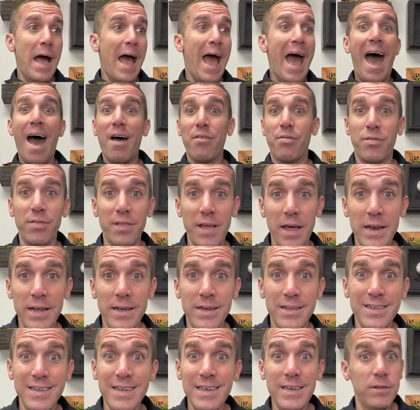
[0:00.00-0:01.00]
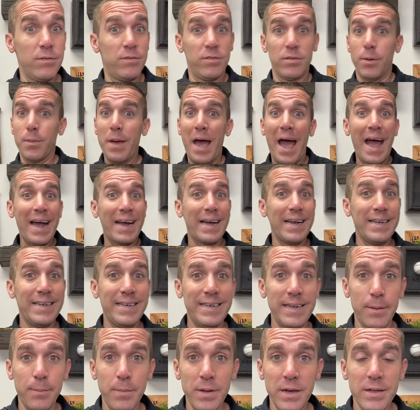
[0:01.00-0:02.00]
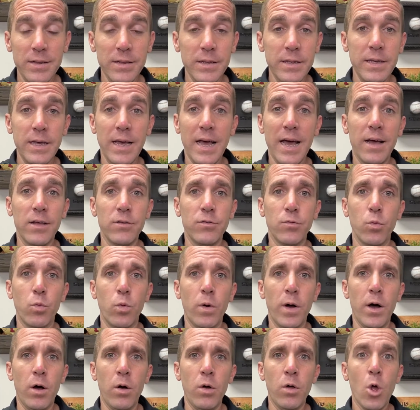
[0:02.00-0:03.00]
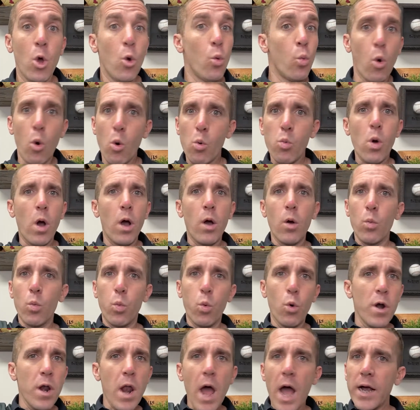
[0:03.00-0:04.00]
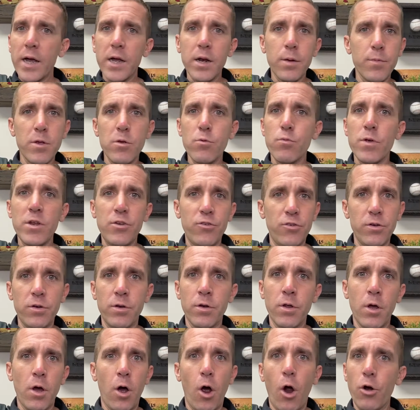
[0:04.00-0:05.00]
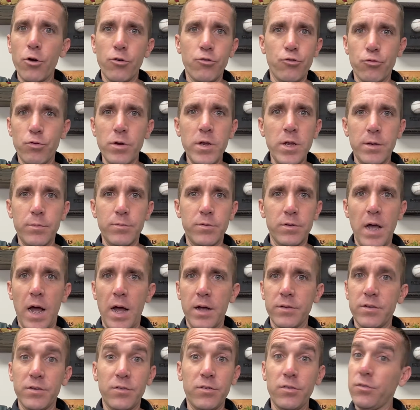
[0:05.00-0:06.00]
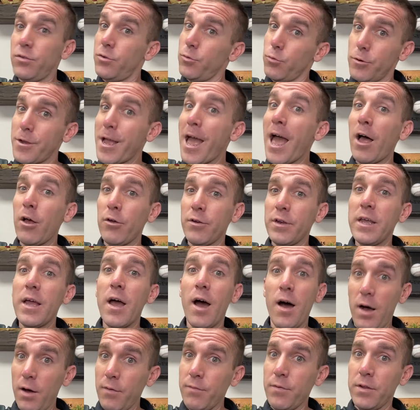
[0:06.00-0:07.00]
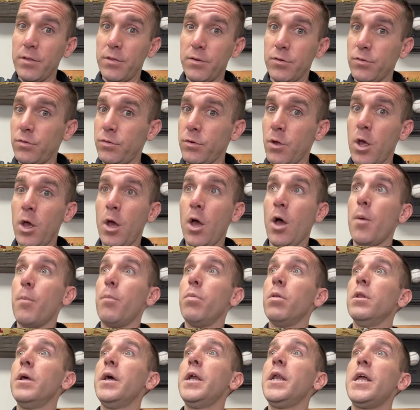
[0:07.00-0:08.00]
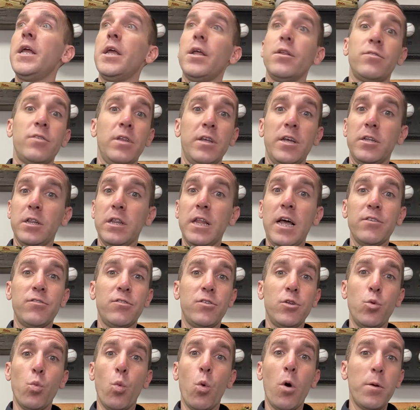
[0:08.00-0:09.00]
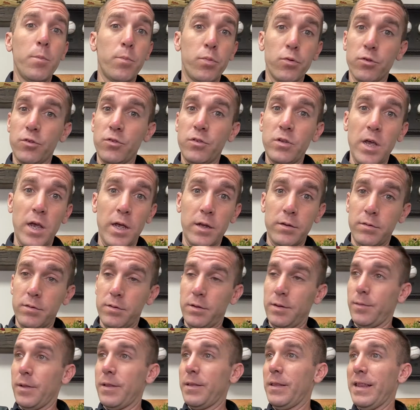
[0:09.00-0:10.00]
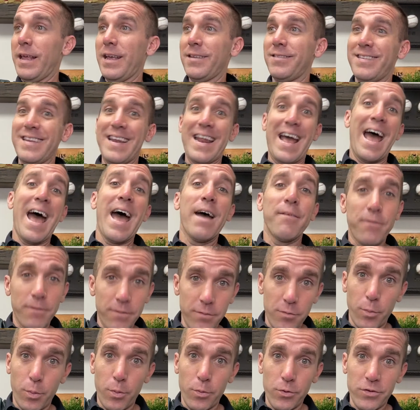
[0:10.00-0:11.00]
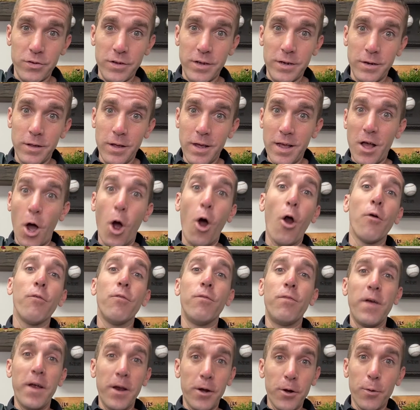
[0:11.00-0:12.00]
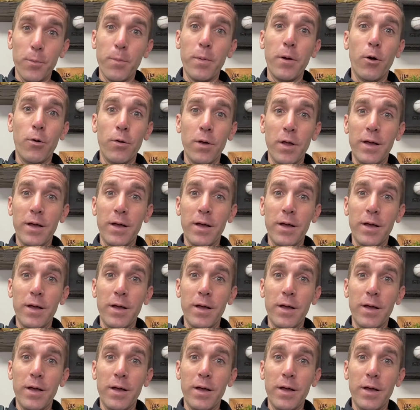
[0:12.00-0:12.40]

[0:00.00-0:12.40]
athletically and some academically as well, we're not going to be reaching our dreams, guys. It's just the reality of it. There's plenty. It's like less than 1%, less than a half of a percent are Vanderbilt